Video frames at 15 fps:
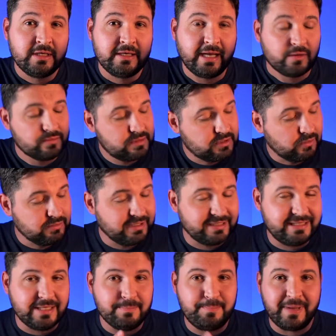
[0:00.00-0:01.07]
Now, don't
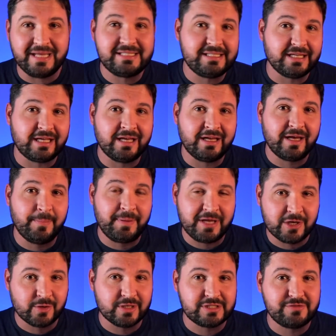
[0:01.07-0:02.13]
let the basic
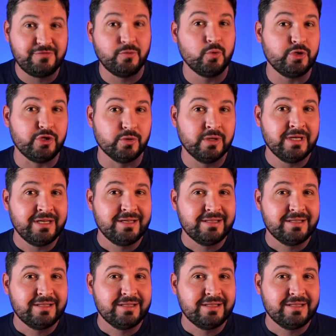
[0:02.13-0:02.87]
appearance fool you.